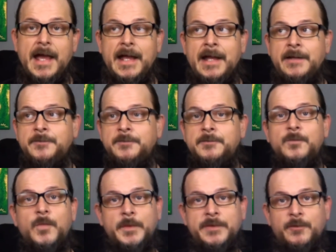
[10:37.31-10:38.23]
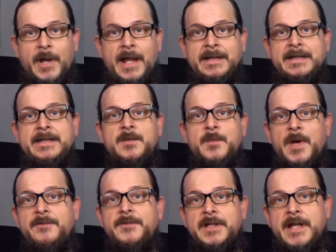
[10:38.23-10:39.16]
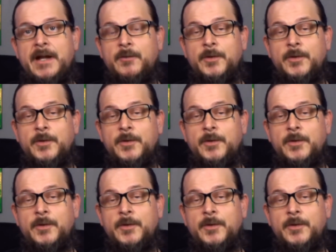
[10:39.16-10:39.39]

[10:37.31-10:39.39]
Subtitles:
And when we ran EMF in that